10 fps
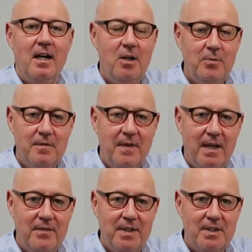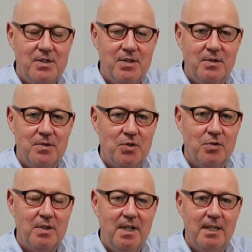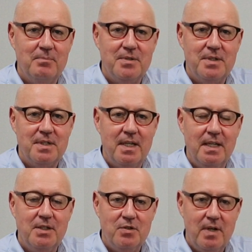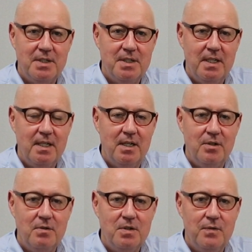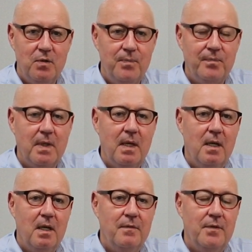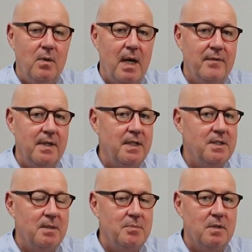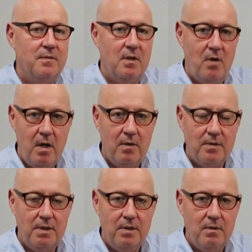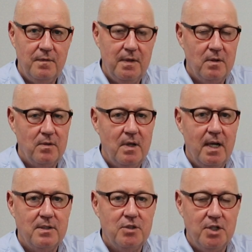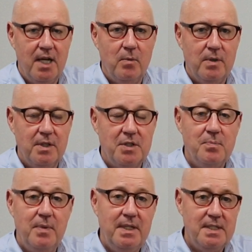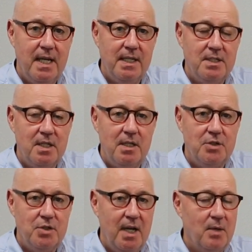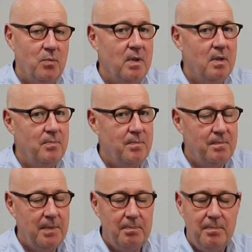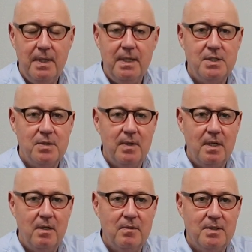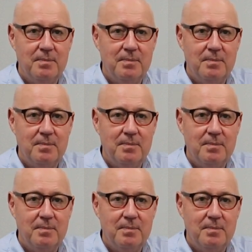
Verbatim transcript: hope you found these two short clips interesting and useful. If you have any tips of your own that you feel you'd like to share with us, please get in touch and we'll be pleased to include